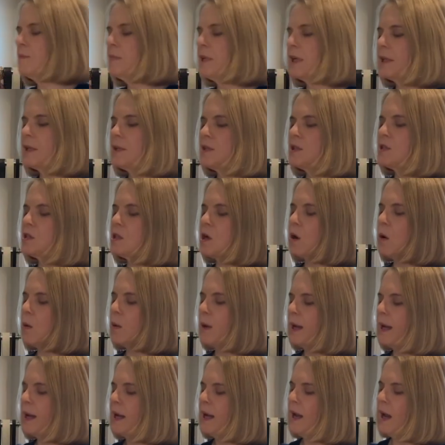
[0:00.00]
Nick and
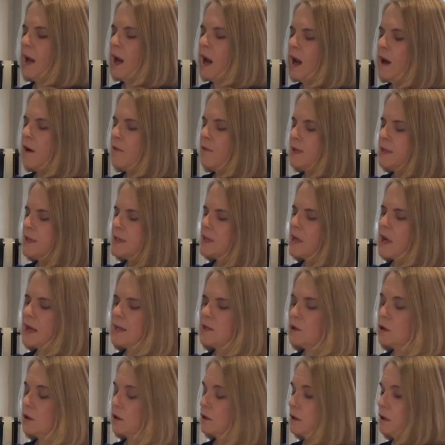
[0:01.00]
Zoe. This I
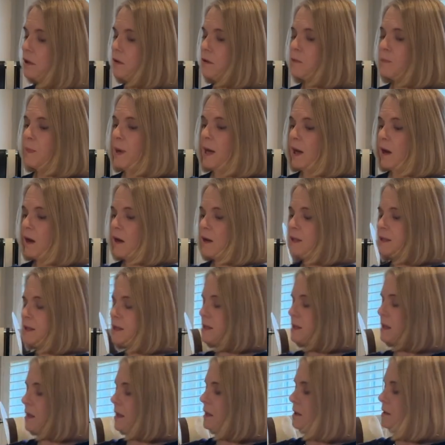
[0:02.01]
took to
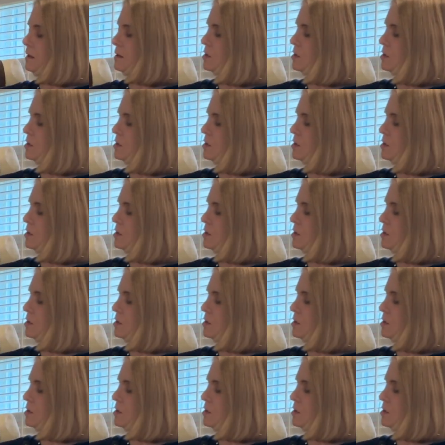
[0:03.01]
Paris in